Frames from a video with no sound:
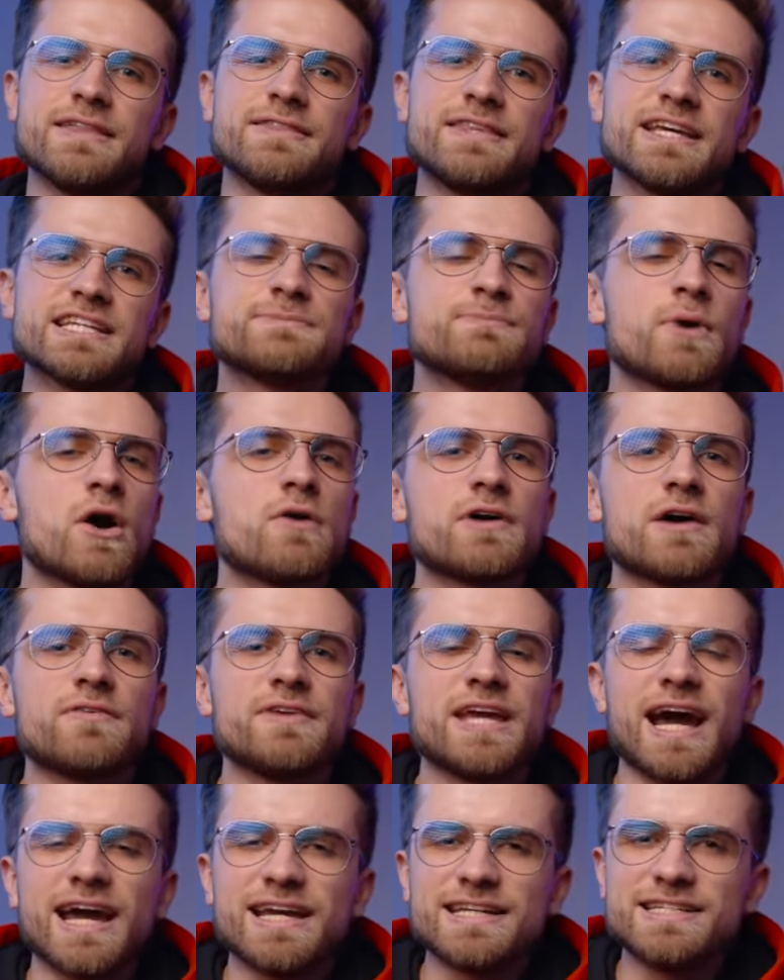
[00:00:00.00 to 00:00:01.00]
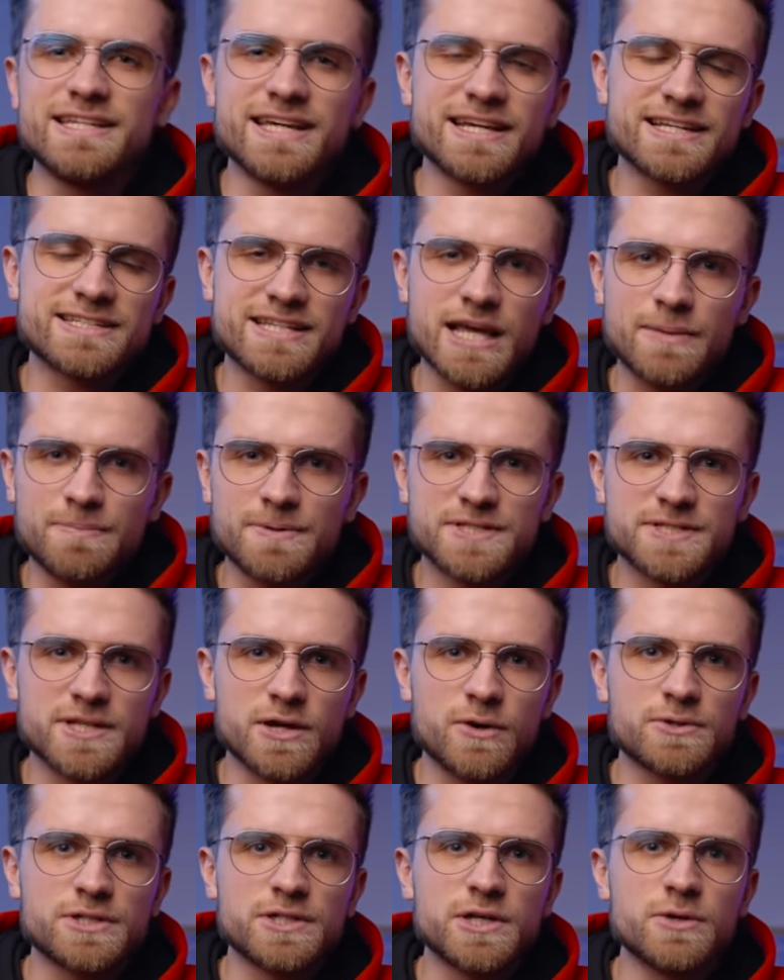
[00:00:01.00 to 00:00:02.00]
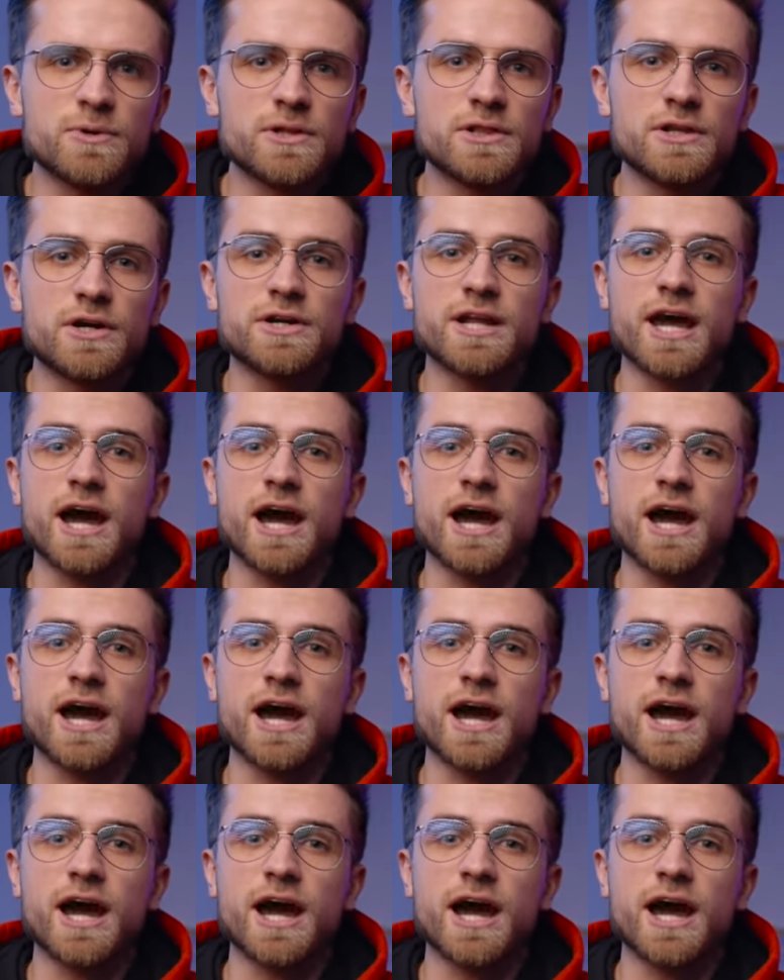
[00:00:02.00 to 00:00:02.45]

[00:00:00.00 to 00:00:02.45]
In this Movavi Ideas episode, you will learn